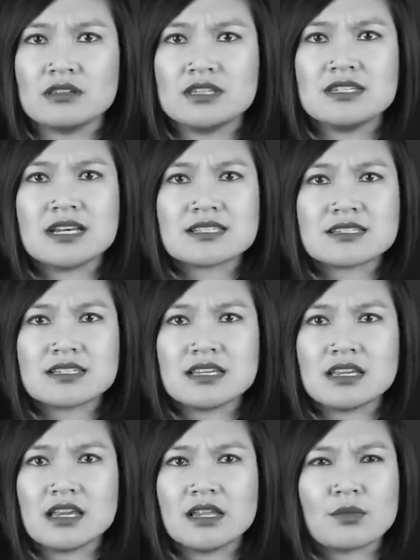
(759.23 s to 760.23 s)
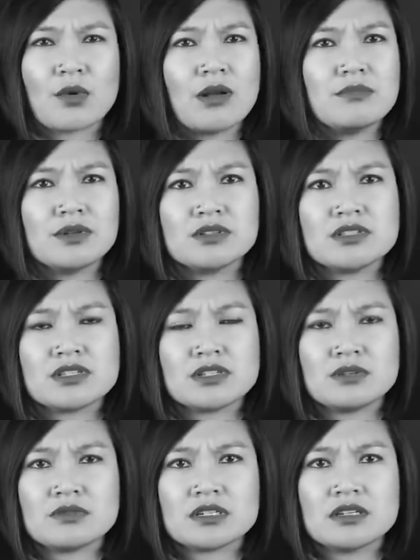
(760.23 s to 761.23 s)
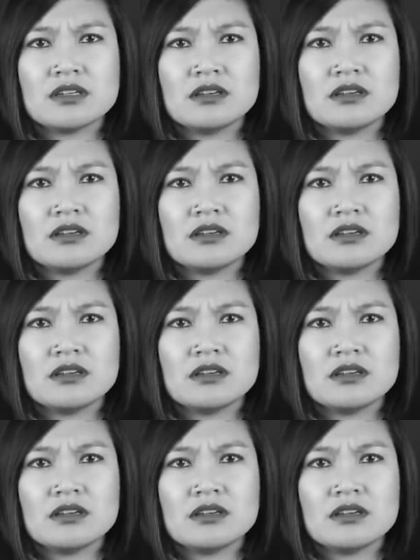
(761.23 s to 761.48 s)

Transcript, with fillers: the dusty and rumpled suit